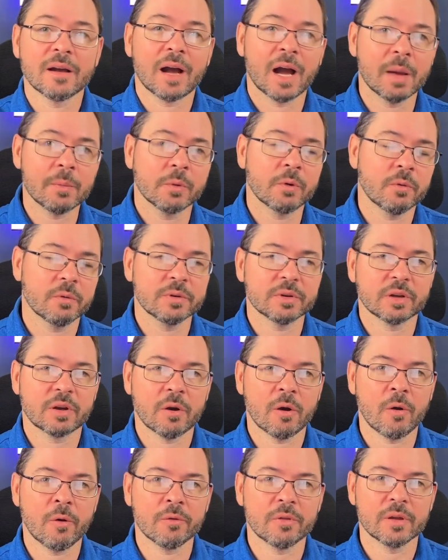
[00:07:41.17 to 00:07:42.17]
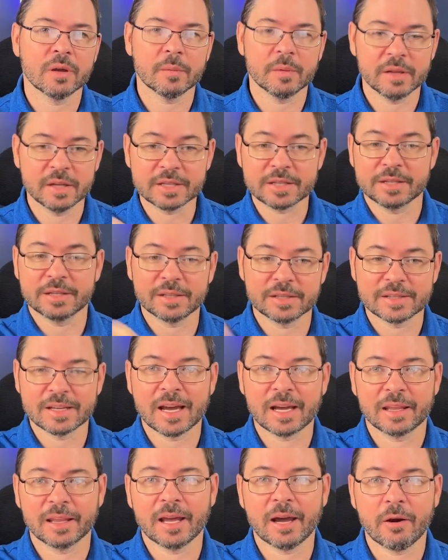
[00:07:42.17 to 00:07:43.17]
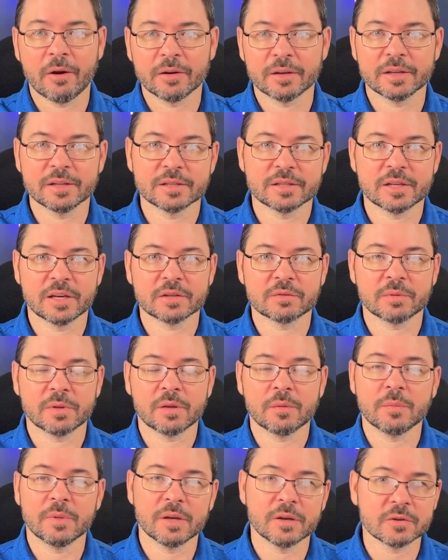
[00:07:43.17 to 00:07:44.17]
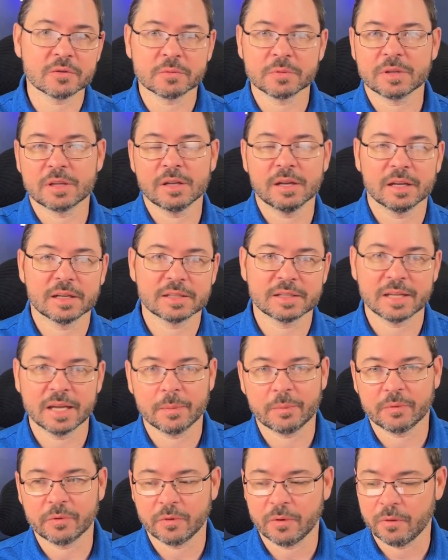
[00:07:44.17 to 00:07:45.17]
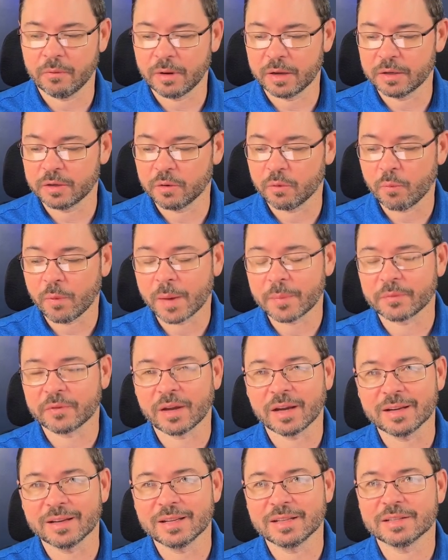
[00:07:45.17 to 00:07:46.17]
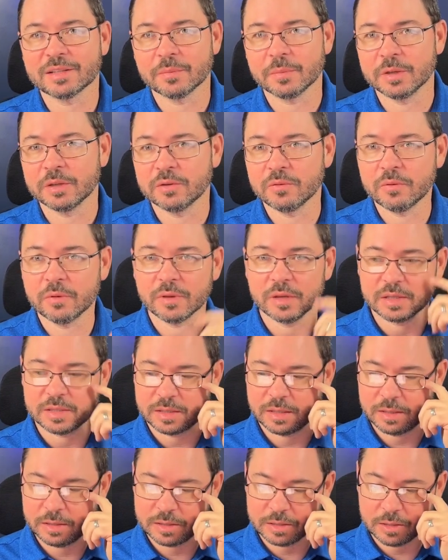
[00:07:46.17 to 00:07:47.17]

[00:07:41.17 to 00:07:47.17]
I'm going to call them, and this is exactly how I get in touch with them, and here's what the next steps are, right? Your website needs to be doing these things.